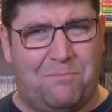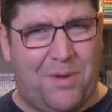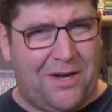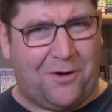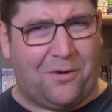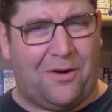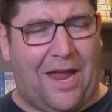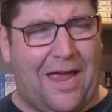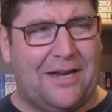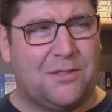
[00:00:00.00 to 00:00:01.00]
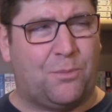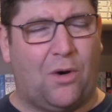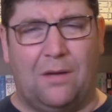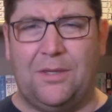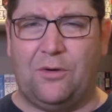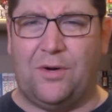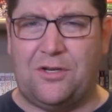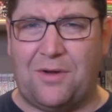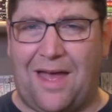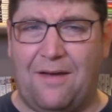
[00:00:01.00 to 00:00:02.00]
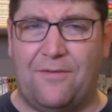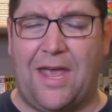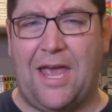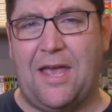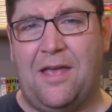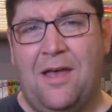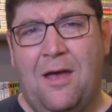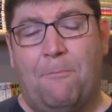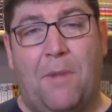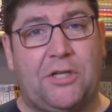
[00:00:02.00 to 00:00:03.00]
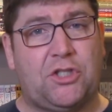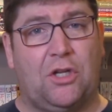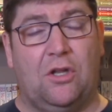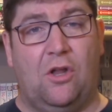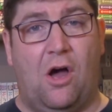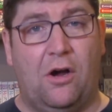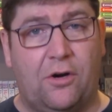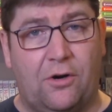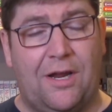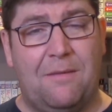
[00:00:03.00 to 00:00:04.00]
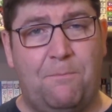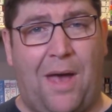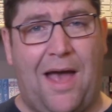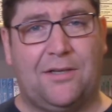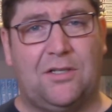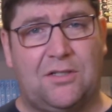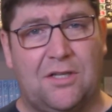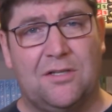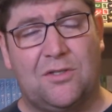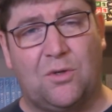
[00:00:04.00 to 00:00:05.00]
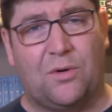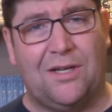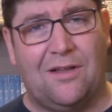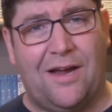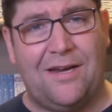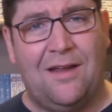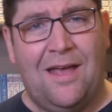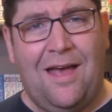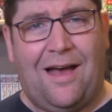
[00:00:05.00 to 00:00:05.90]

bigger and is probably going to have a much longer impact to the storyline.